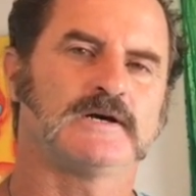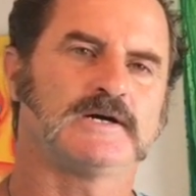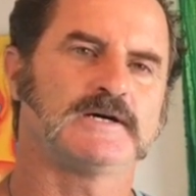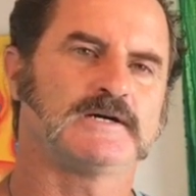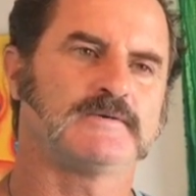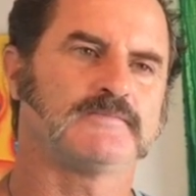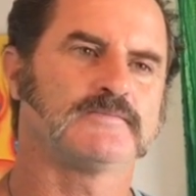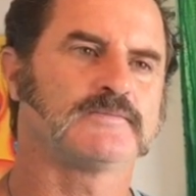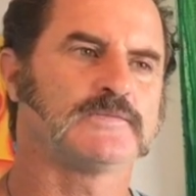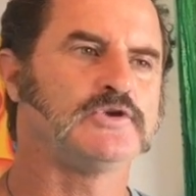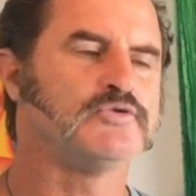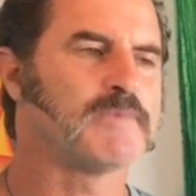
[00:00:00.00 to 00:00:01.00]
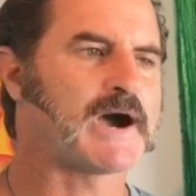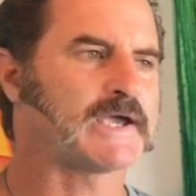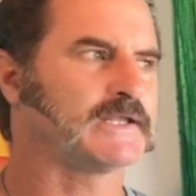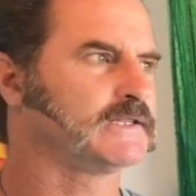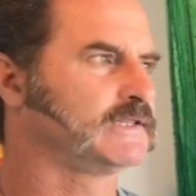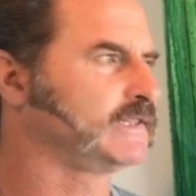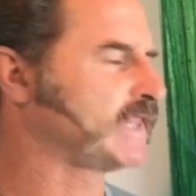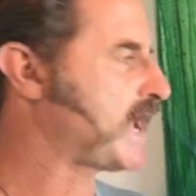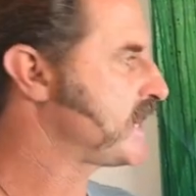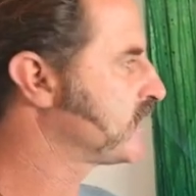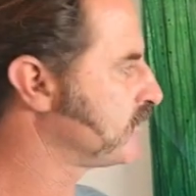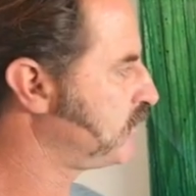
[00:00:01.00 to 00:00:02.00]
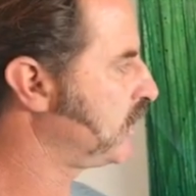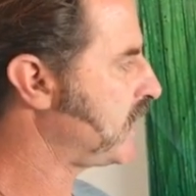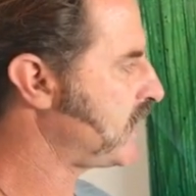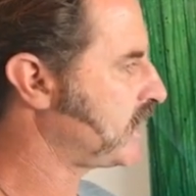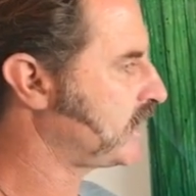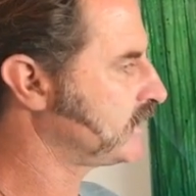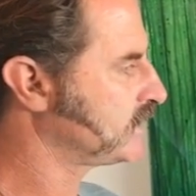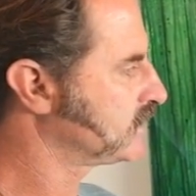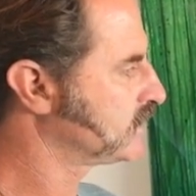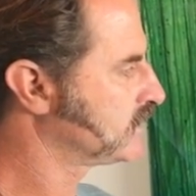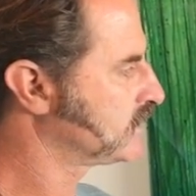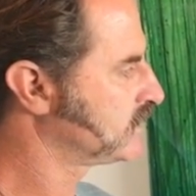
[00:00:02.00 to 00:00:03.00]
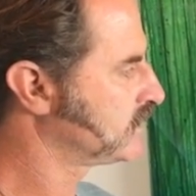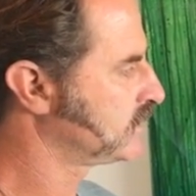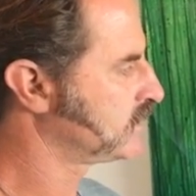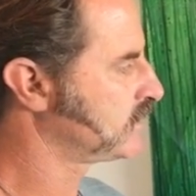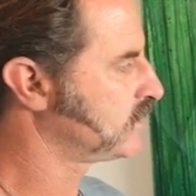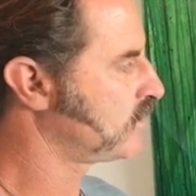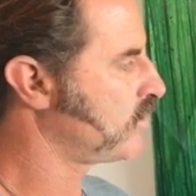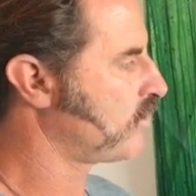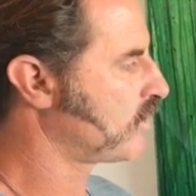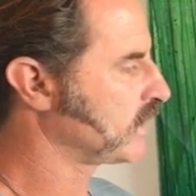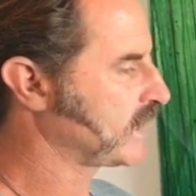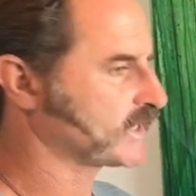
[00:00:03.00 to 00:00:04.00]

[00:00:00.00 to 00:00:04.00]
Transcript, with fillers: Um, you might like a plant, or